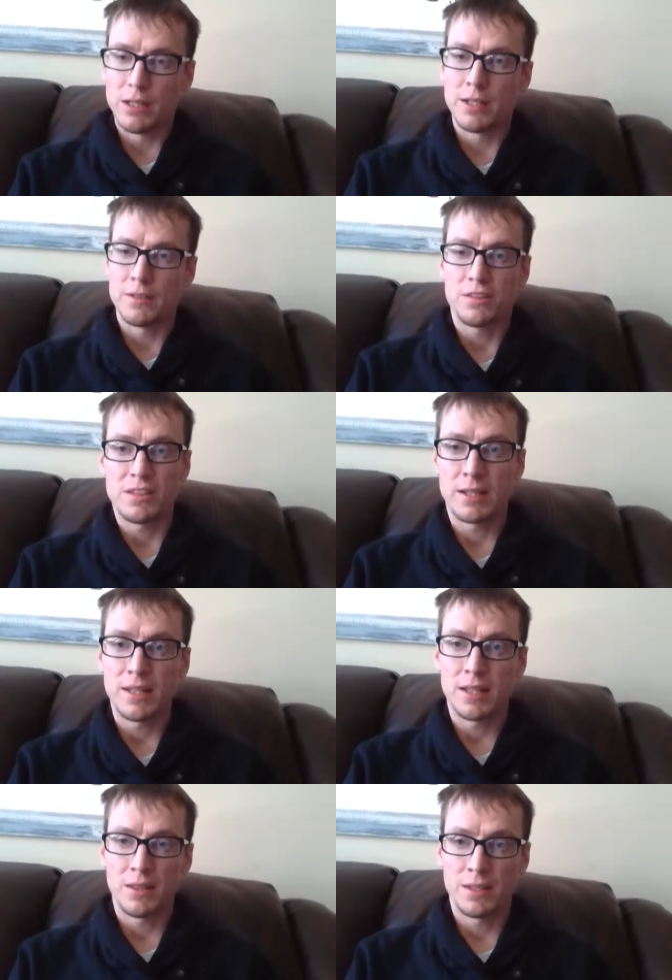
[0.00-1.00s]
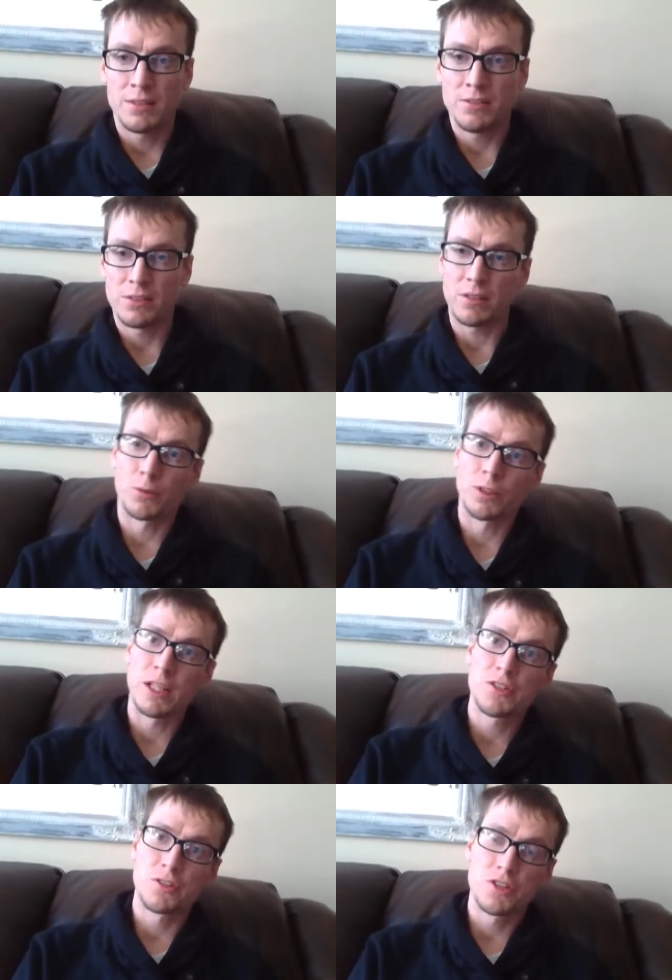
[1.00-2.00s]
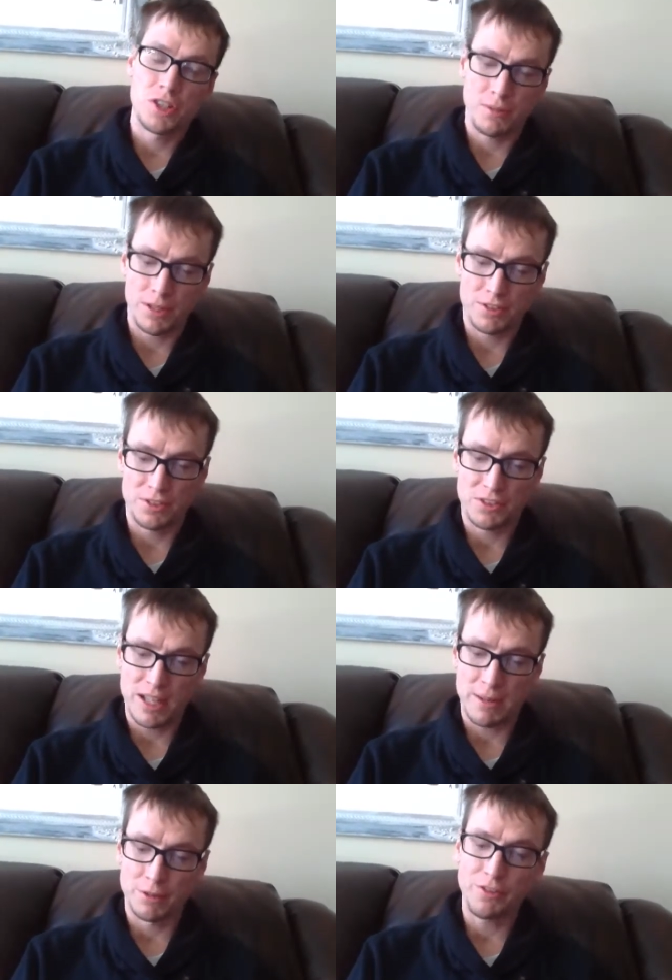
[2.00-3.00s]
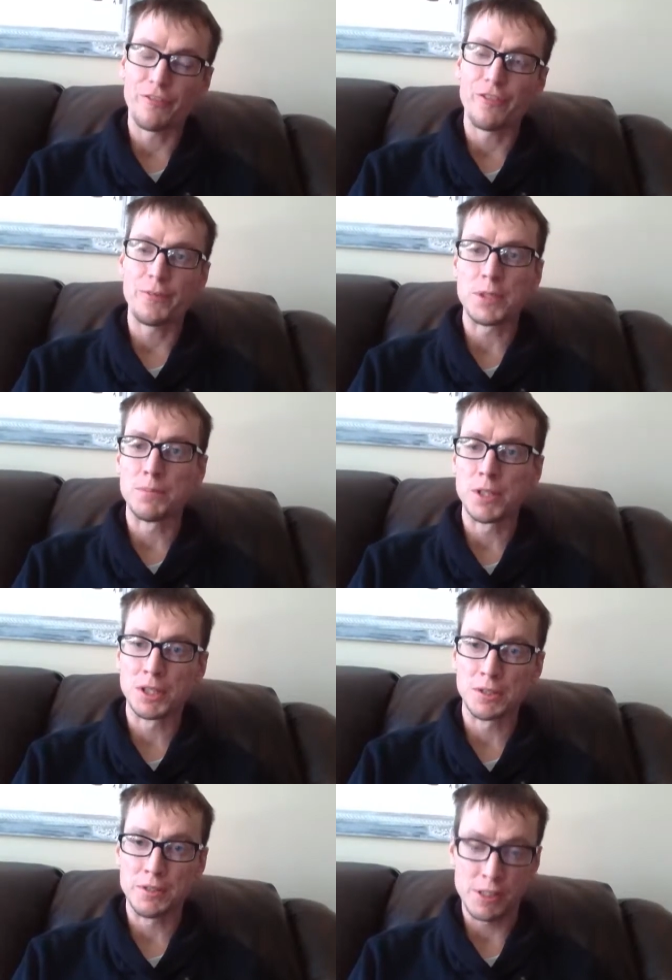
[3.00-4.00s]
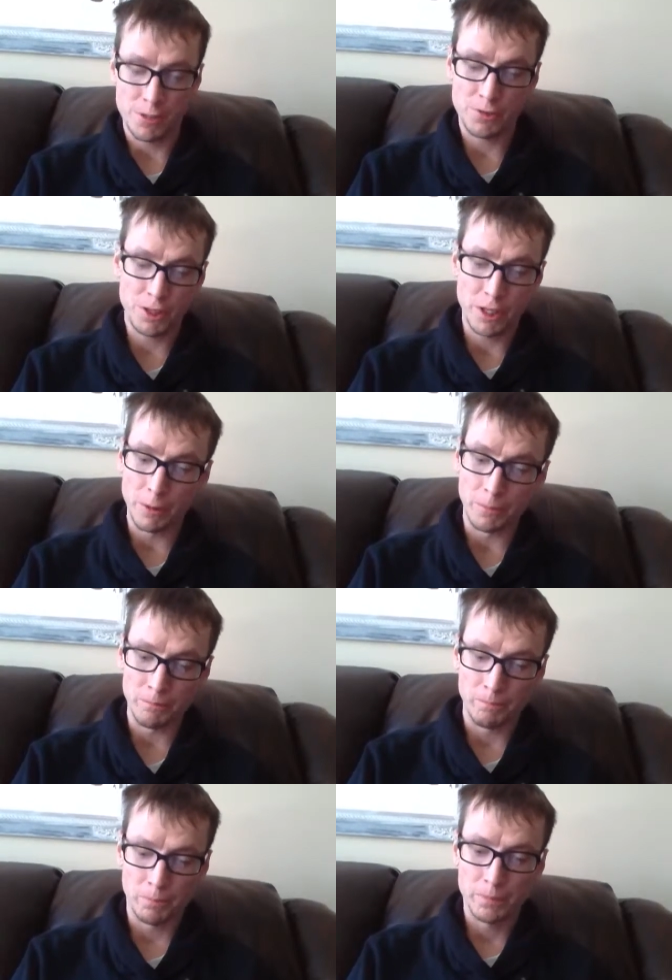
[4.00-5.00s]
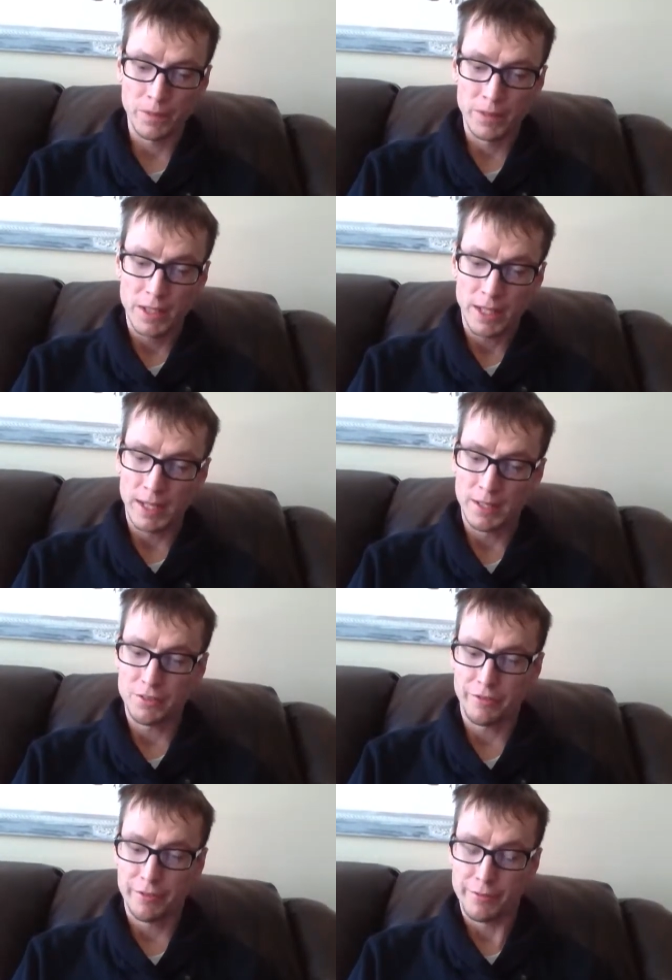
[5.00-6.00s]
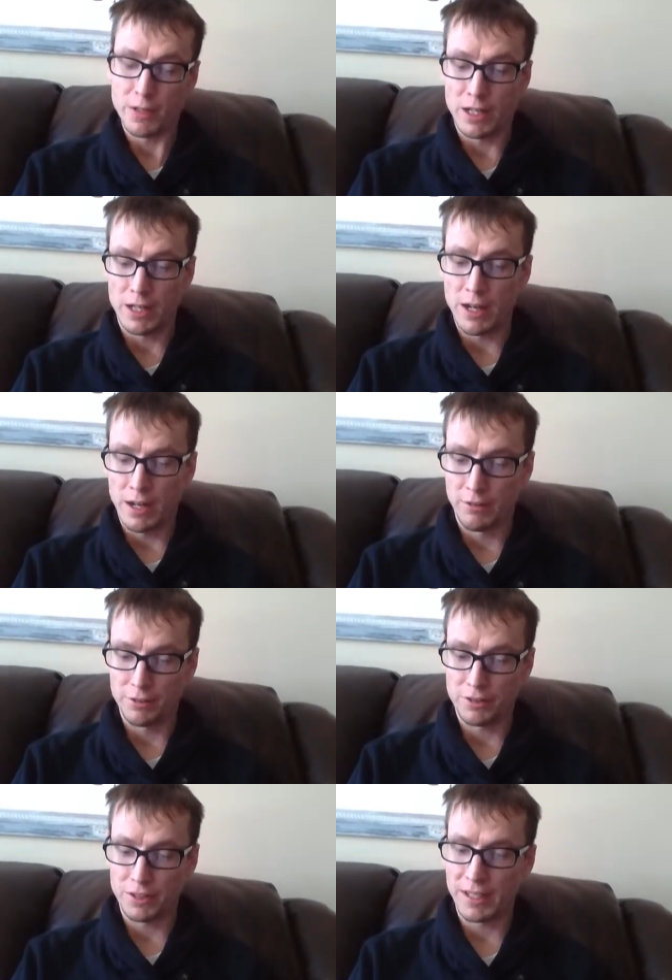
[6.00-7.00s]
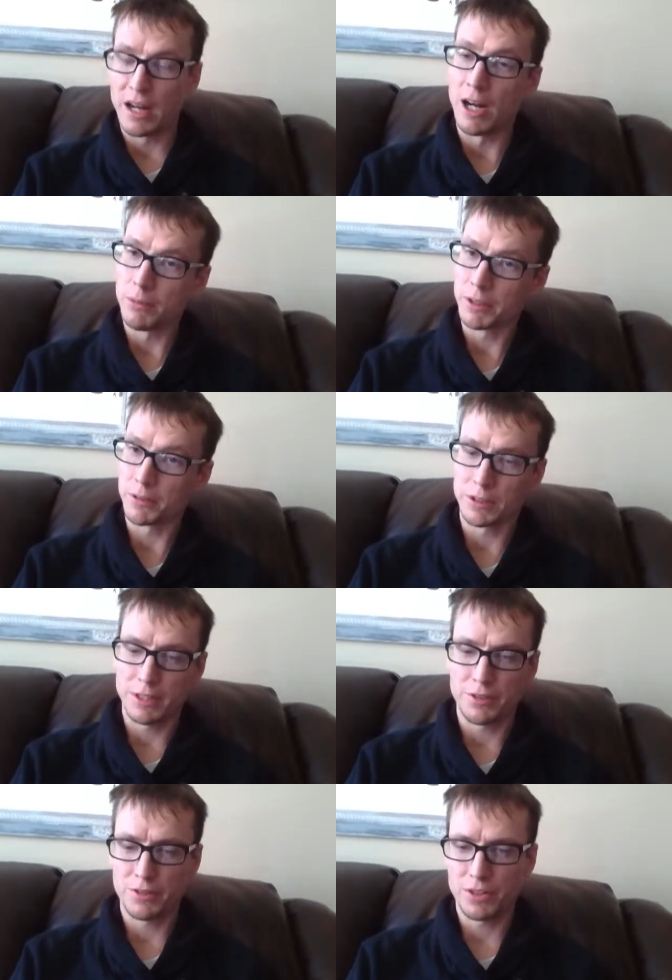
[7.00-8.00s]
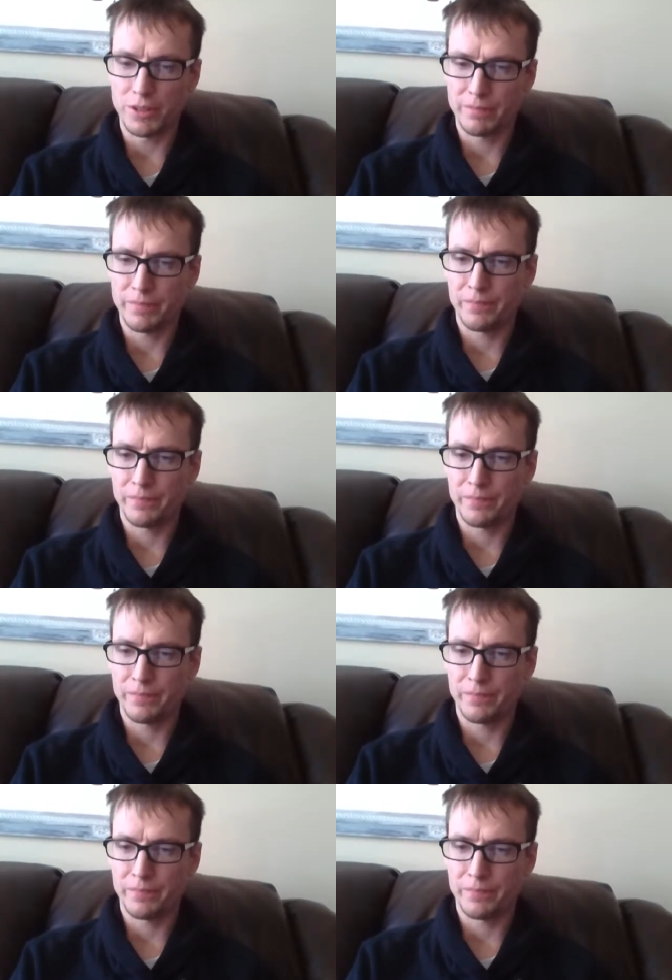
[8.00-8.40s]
It's said that this relationship has established 50 million years ago, and it's obviously an obligate relationship.